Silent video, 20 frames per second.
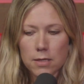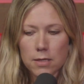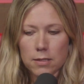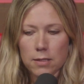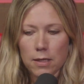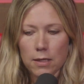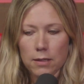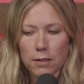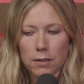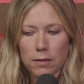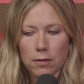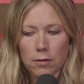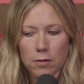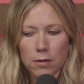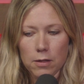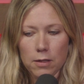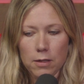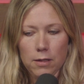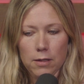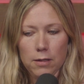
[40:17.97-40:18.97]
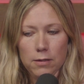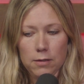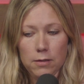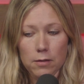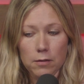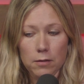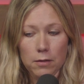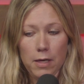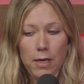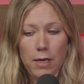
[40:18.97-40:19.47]
said that they're going to
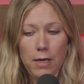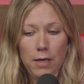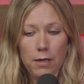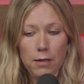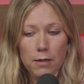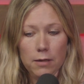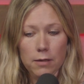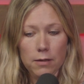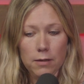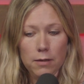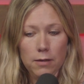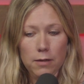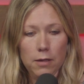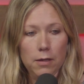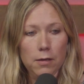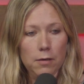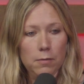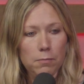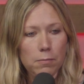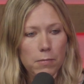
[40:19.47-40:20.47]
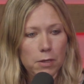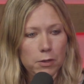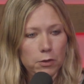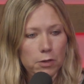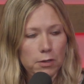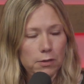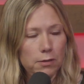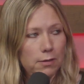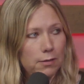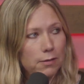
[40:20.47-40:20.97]
delay the much
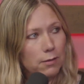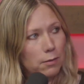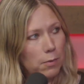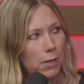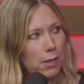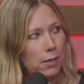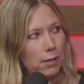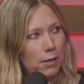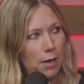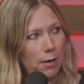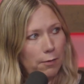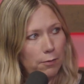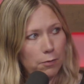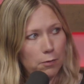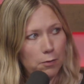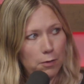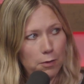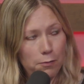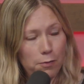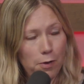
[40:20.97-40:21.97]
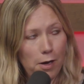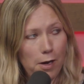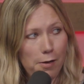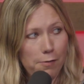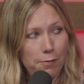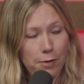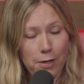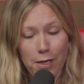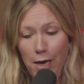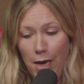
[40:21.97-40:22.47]
anticipated
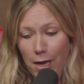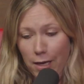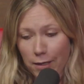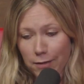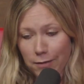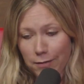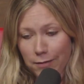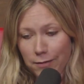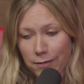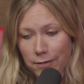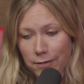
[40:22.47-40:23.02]
F-35 again.